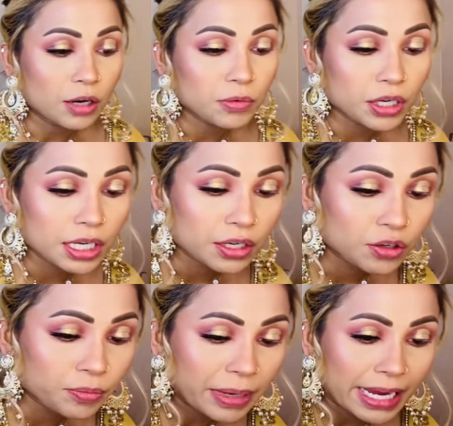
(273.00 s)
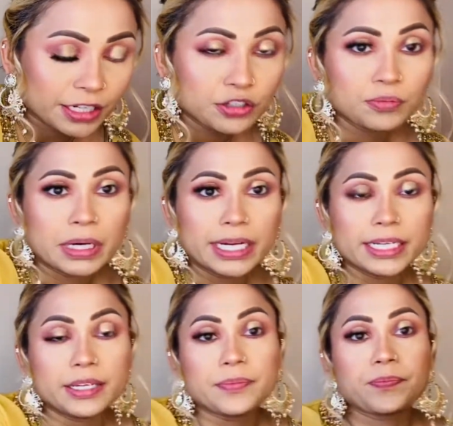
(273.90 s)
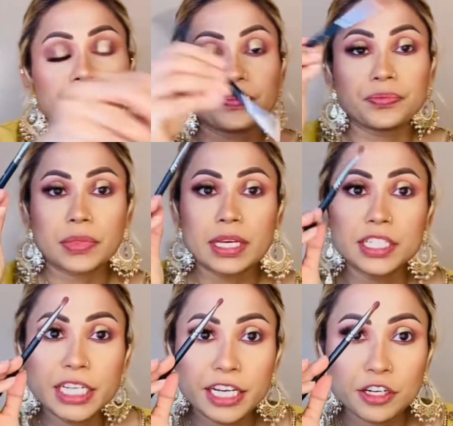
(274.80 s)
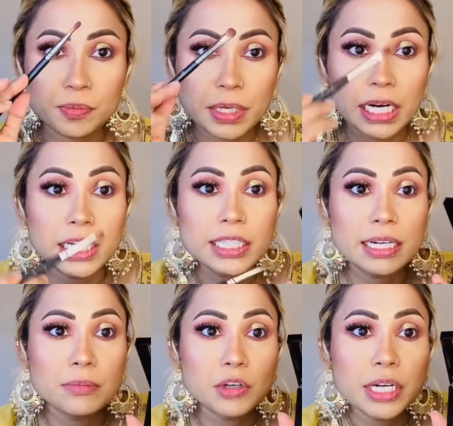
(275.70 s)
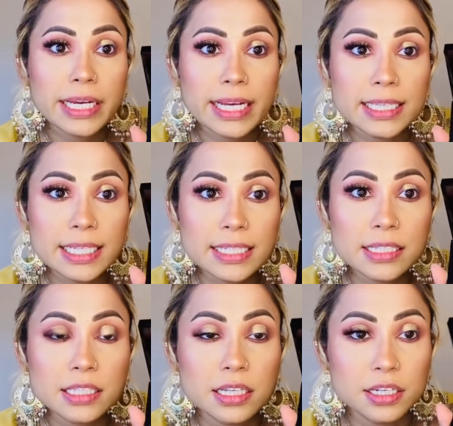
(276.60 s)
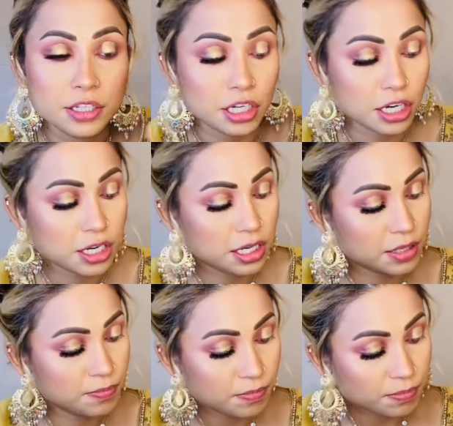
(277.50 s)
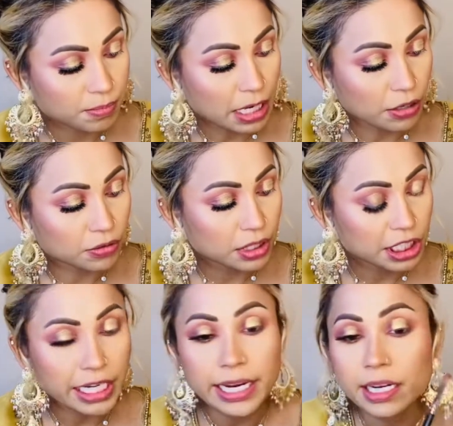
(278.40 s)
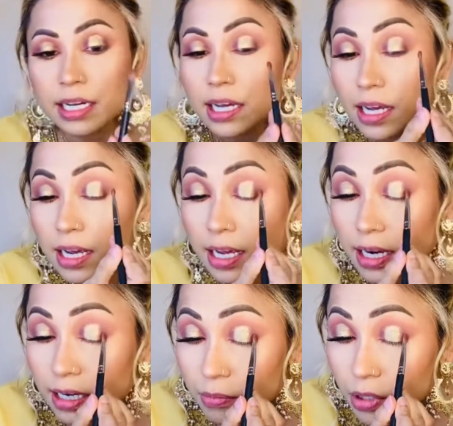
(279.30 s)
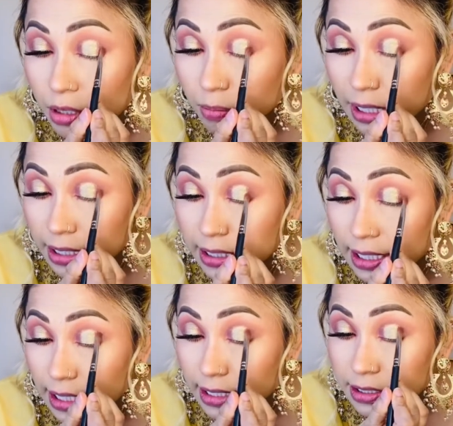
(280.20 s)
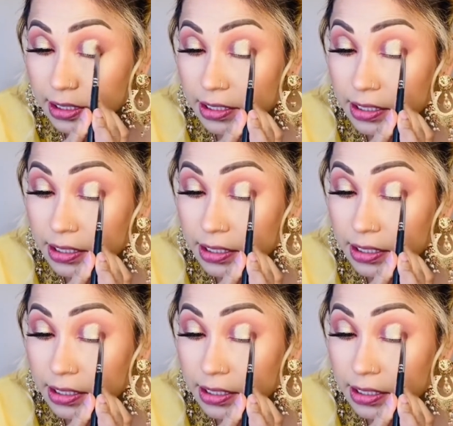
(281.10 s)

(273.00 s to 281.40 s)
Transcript: gonna go back to my shader brush and I'm gonna get this dark brown shade and I'm gonna blend the edges.